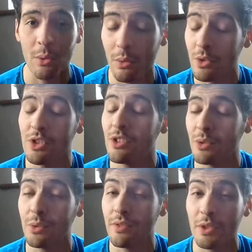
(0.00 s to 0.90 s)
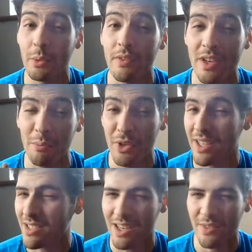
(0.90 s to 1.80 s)
I will also do a review of, and I'm
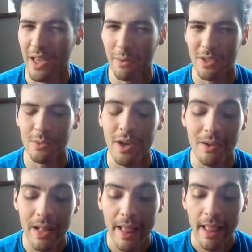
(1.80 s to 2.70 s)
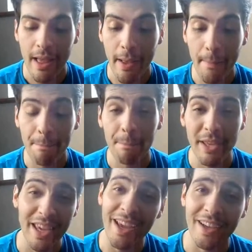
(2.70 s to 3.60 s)
pretty excited for that one as well.
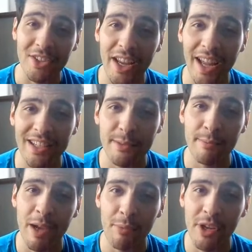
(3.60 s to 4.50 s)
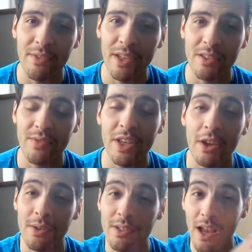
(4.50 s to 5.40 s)
But yeah, check out some of my previous
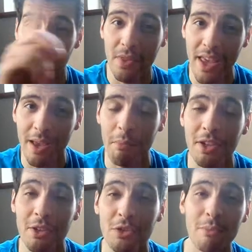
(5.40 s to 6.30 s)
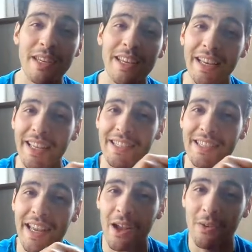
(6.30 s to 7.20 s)
videos up there, my social media
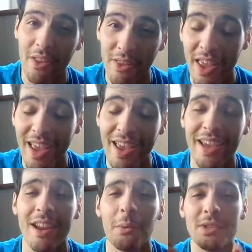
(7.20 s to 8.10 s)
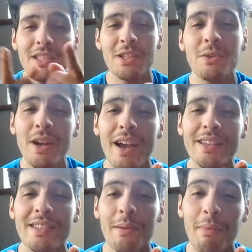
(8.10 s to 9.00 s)
links down there, and I will see you
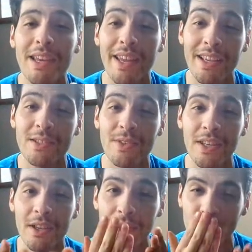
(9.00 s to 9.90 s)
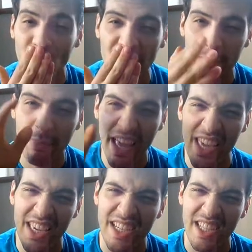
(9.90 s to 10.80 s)
guys in my next video.
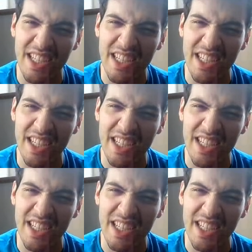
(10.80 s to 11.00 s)
Bye!